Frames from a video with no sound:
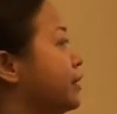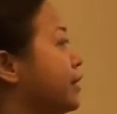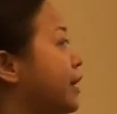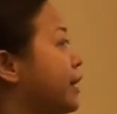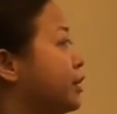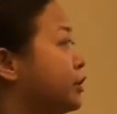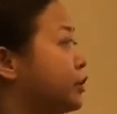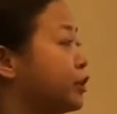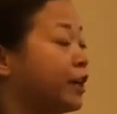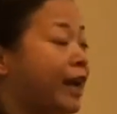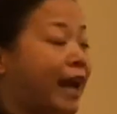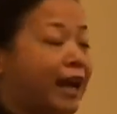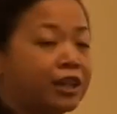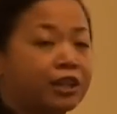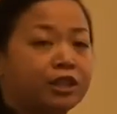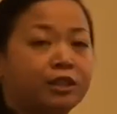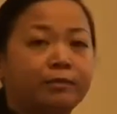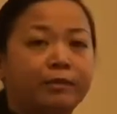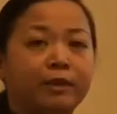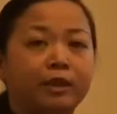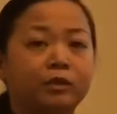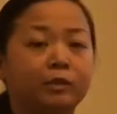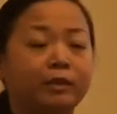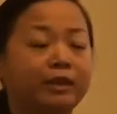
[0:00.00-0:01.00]

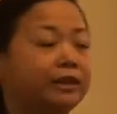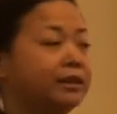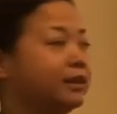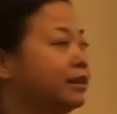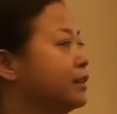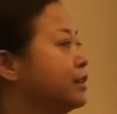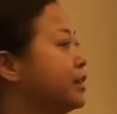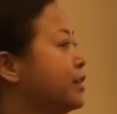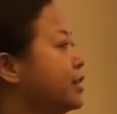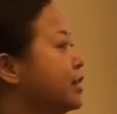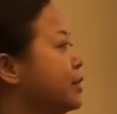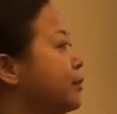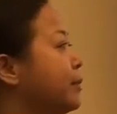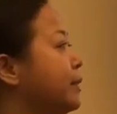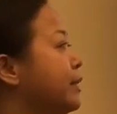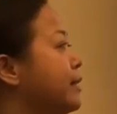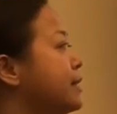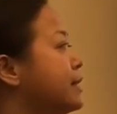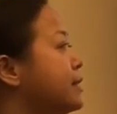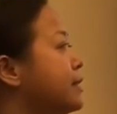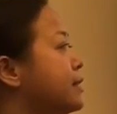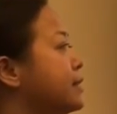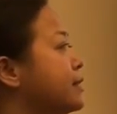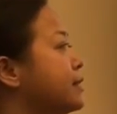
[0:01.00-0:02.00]
interaction between
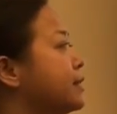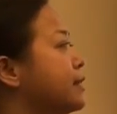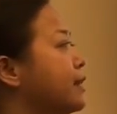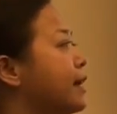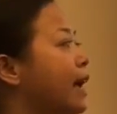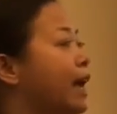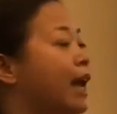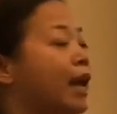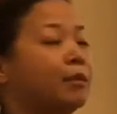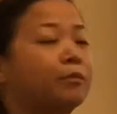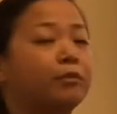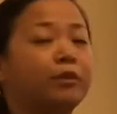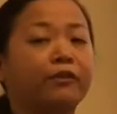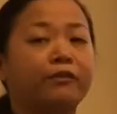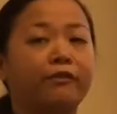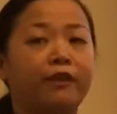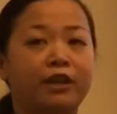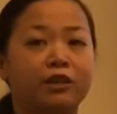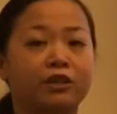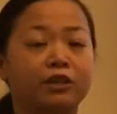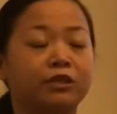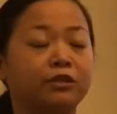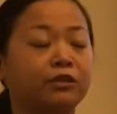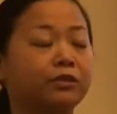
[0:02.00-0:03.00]
disciplines and
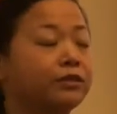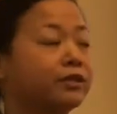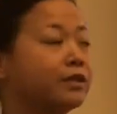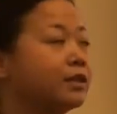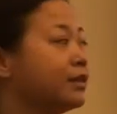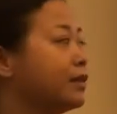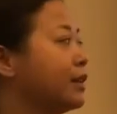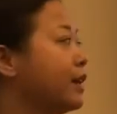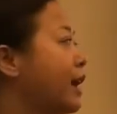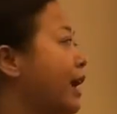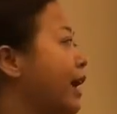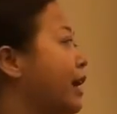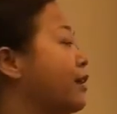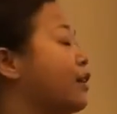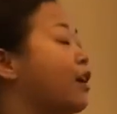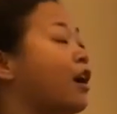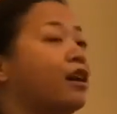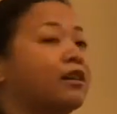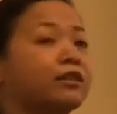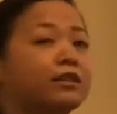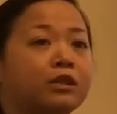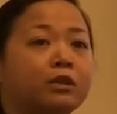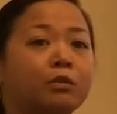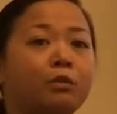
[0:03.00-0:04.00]
professionals, and
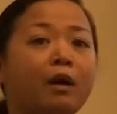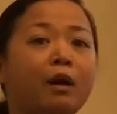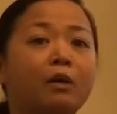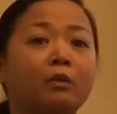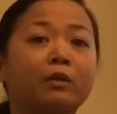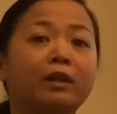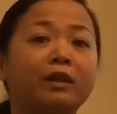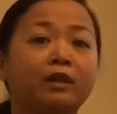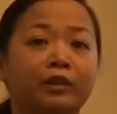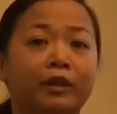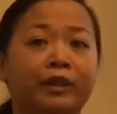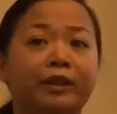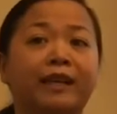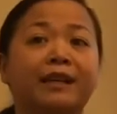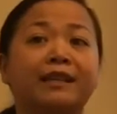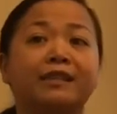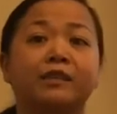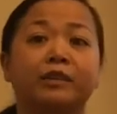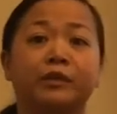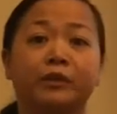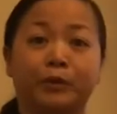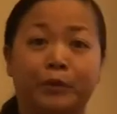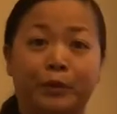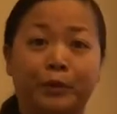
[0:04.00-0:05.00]
also what we learn
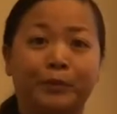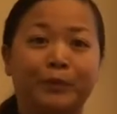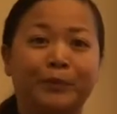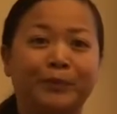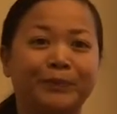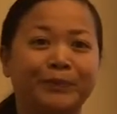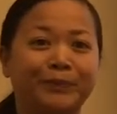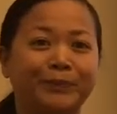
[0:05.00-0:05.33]
as a group.